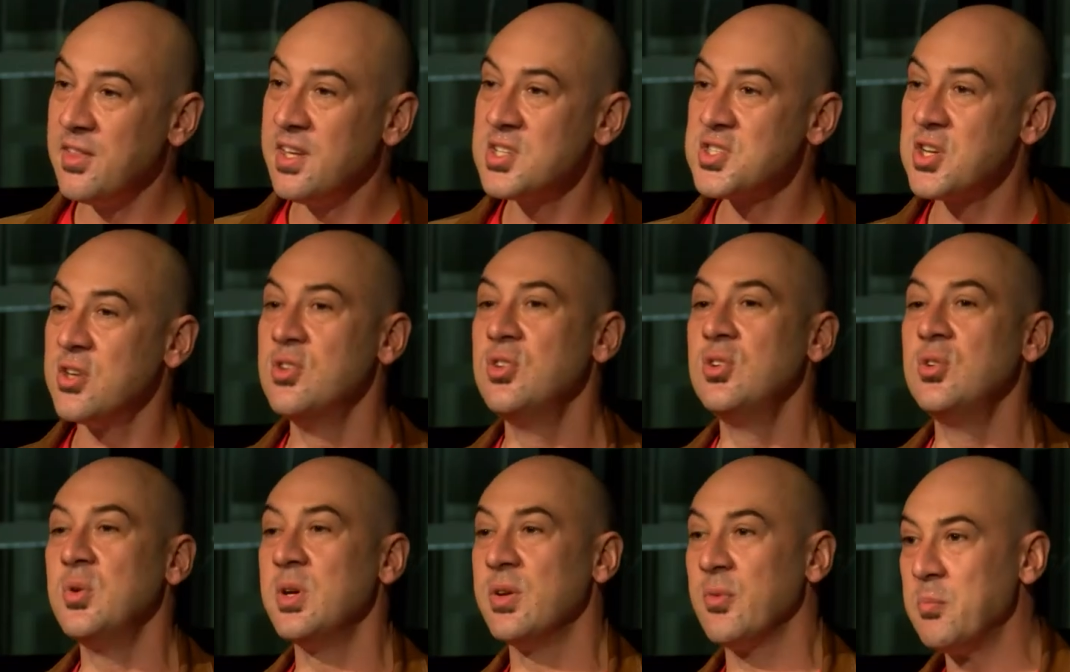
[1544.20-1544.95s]
these are
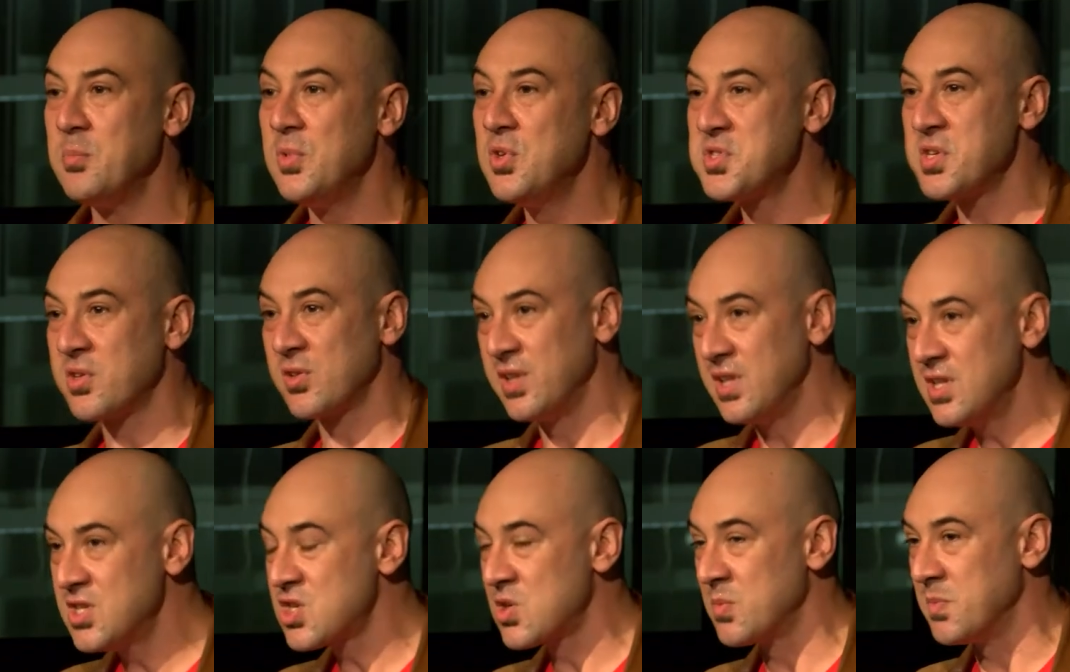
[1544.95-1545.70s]
new musical
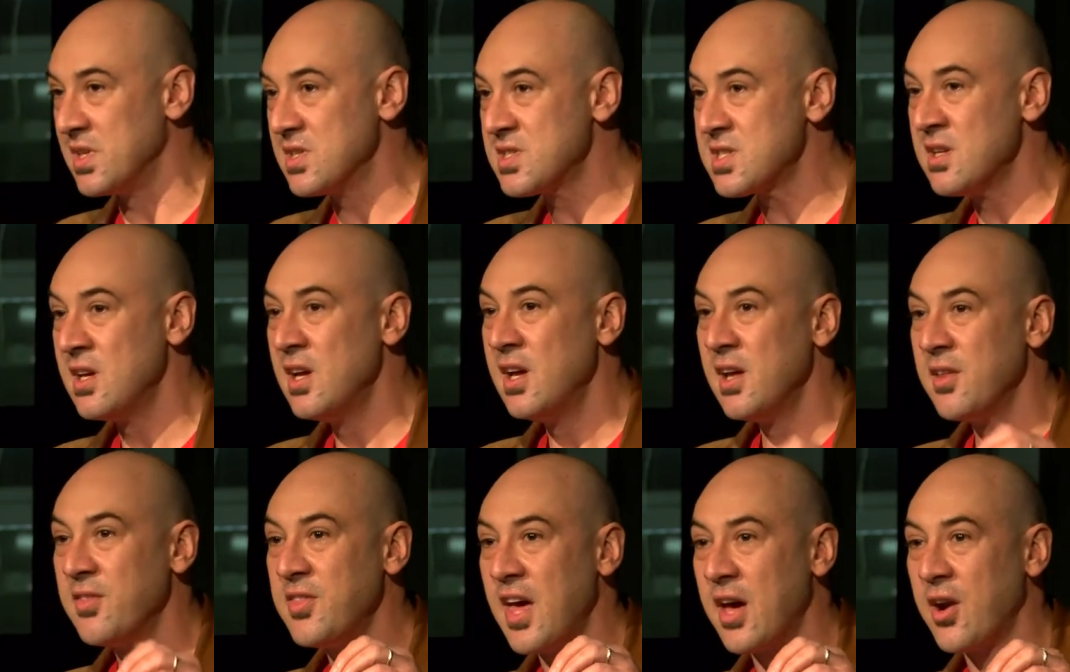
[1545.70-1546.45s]
instruments
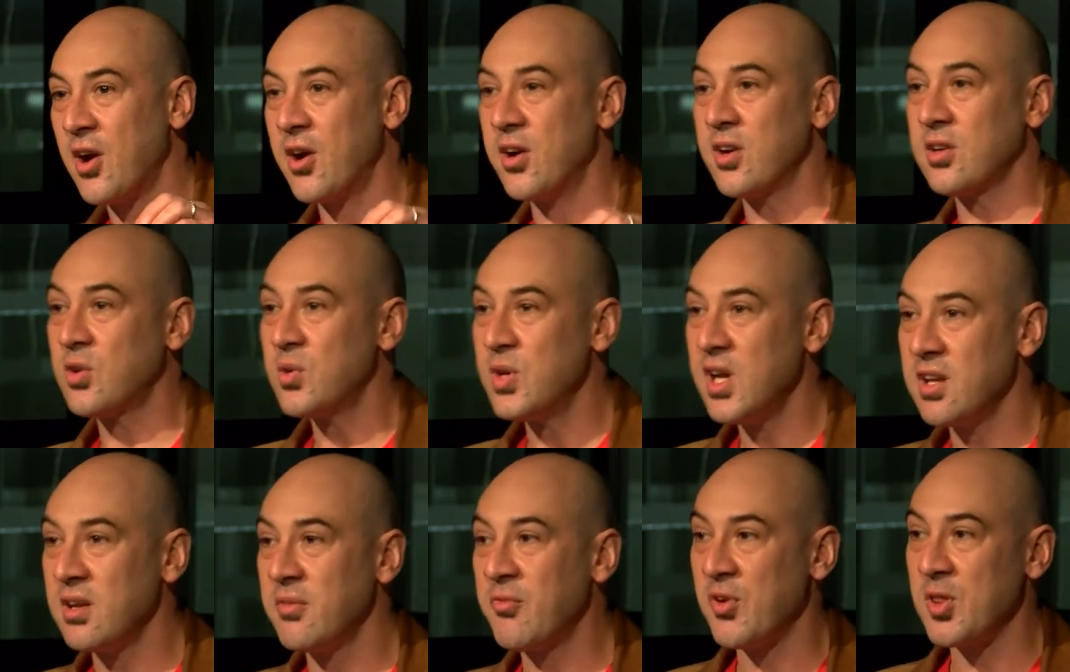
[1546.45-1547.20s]
that are
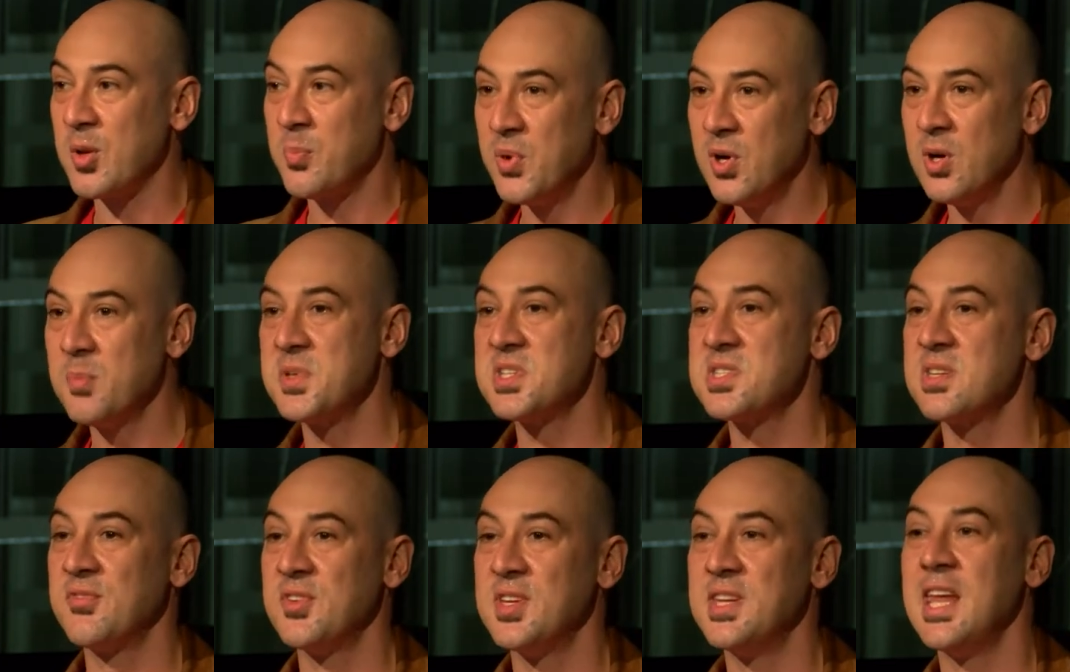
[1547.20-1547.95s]
created for the purpose
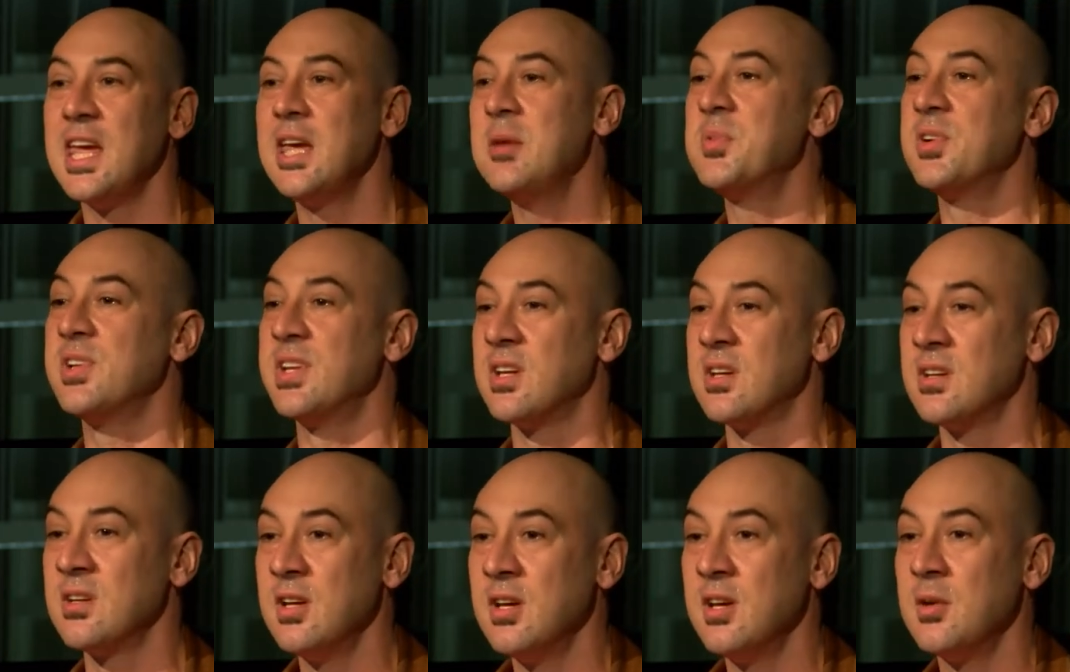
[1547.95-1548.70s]
of
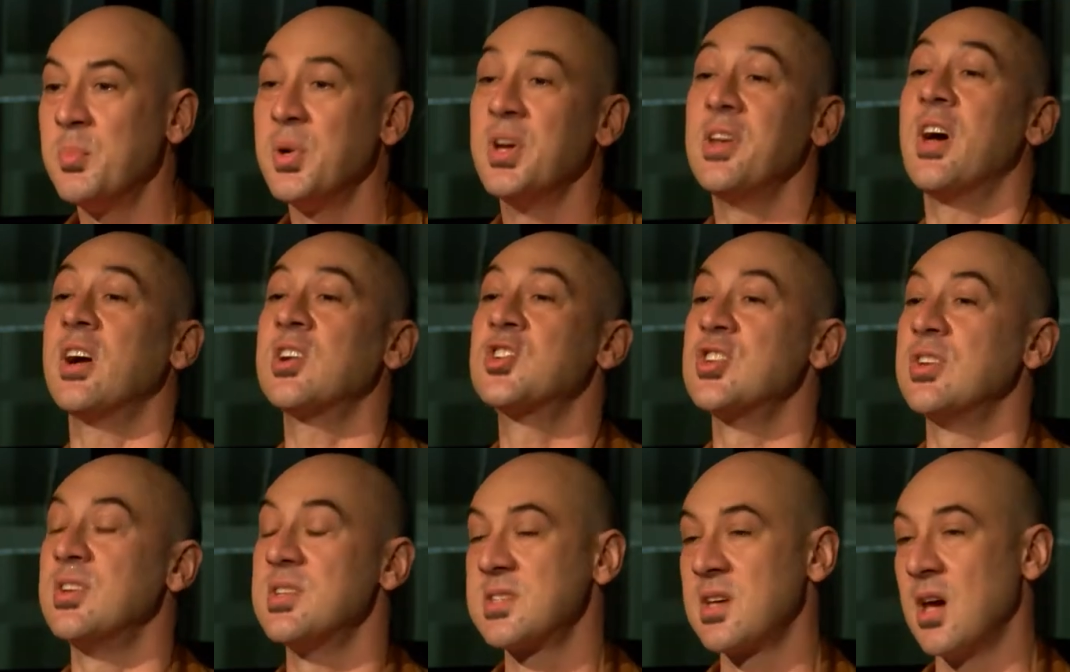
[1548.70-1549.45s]
enabling
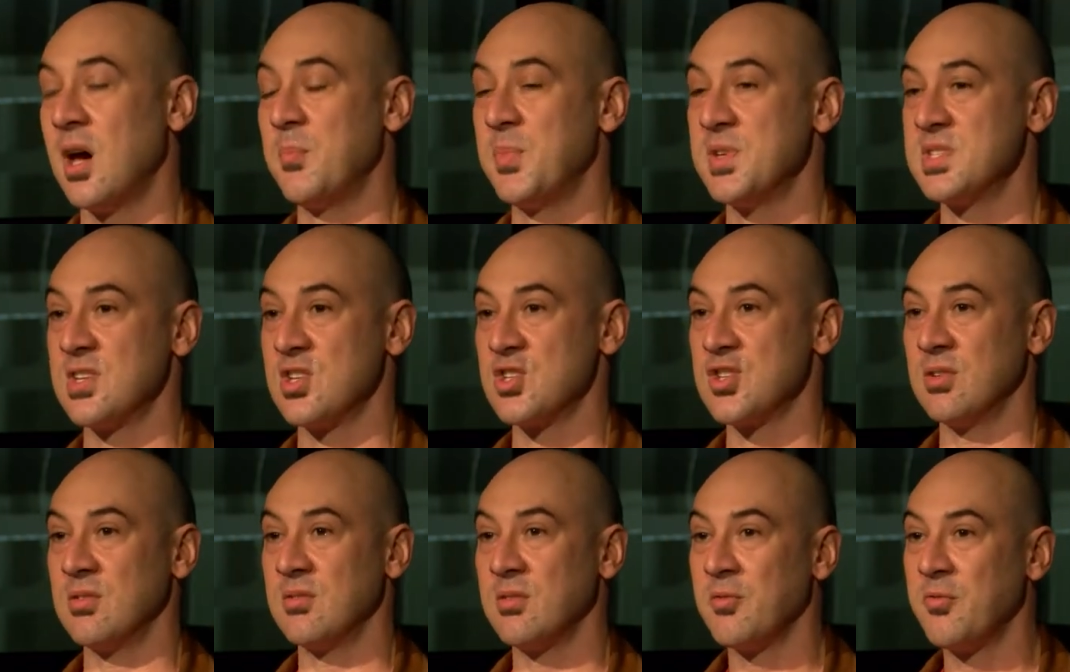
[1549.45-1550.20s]
production as composition,